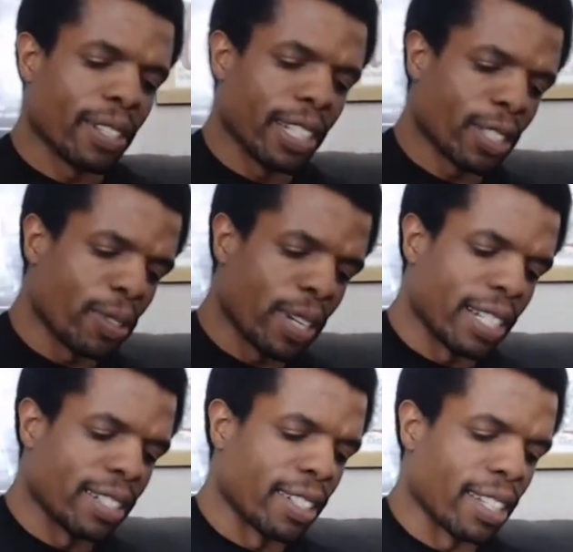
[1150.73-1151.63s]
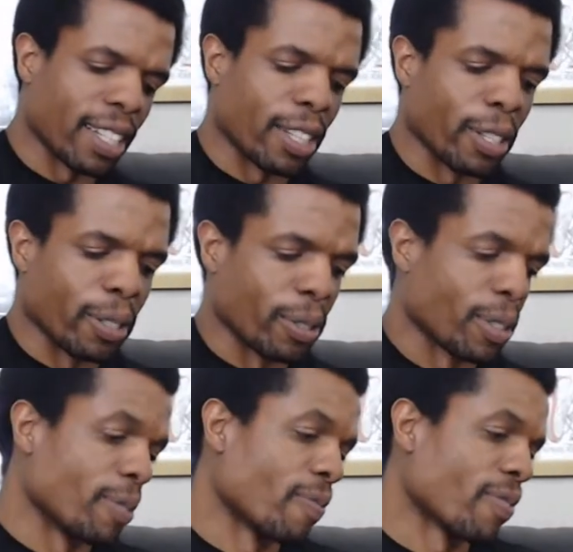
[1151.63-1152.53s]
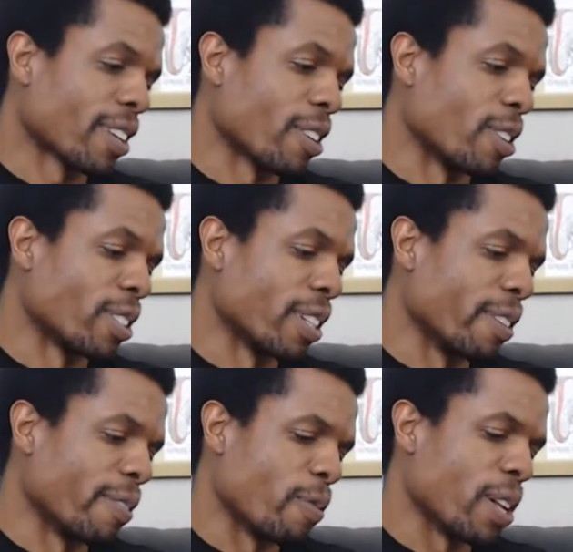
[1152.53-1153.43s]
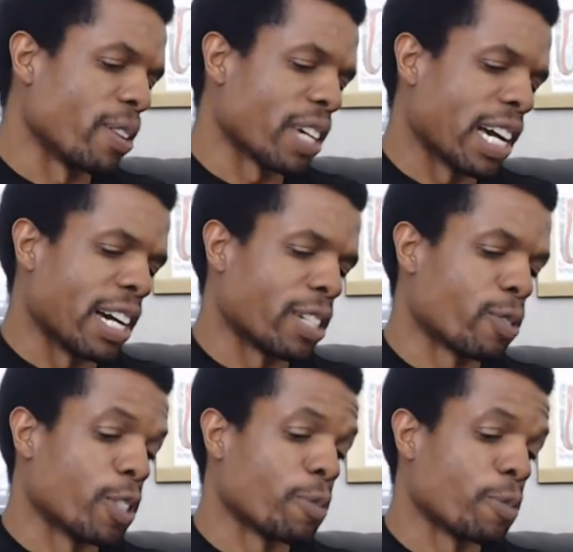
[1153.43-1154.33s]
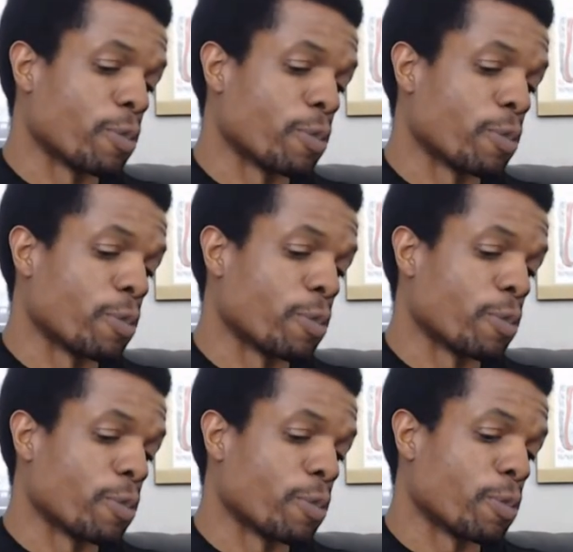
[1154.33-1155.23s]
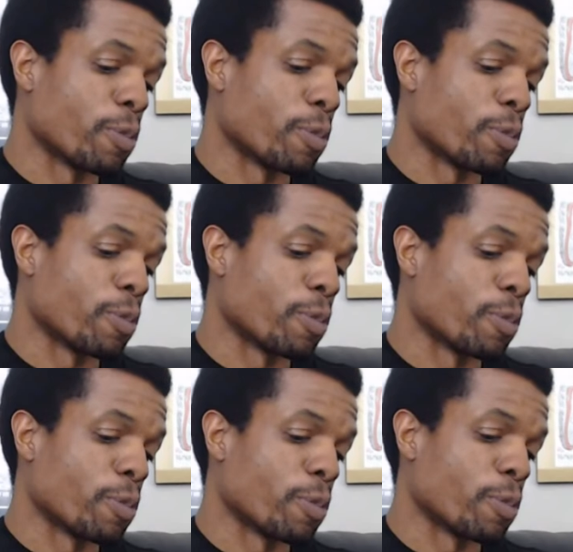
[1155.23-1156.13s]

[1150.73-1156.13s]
Let's go ahead and get those courtesy of Wellgosh, which means I spent some money on these.